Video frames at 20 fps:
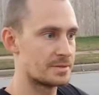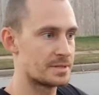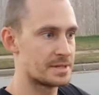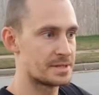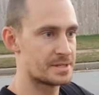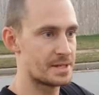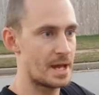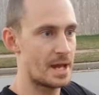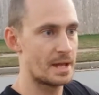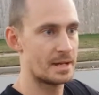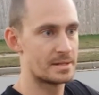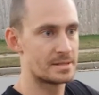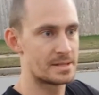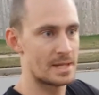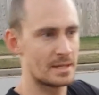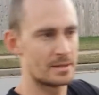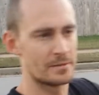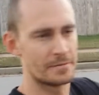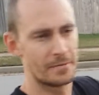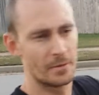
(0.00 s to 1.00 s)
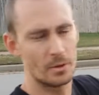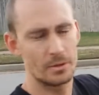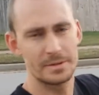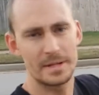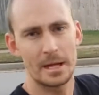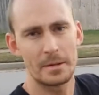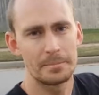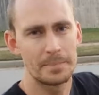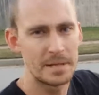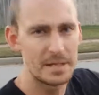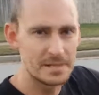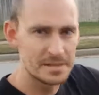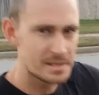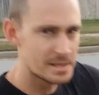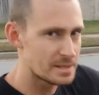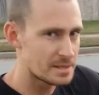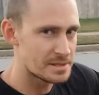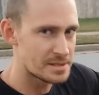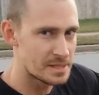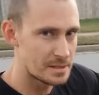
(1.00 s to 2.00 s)
designs and the fold down piece
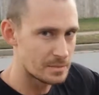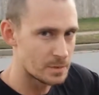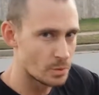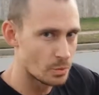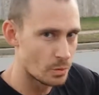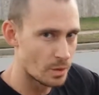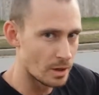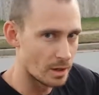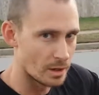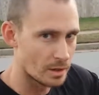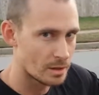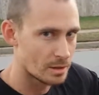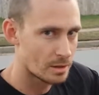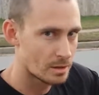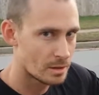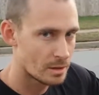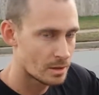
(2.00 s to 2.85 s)
didn't seem to work.